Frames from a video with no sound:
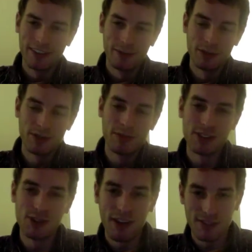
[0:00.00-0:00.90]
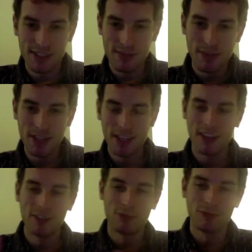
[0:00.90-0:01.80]
which means you have to speak,
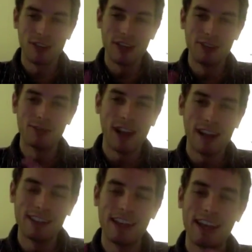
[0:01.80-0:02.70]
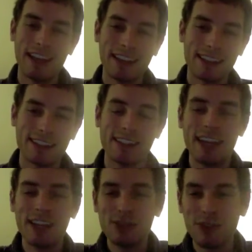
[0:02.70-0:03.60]
read, write, and listen,
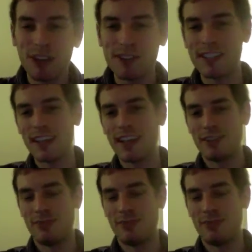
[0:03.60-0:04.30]
and do it all together.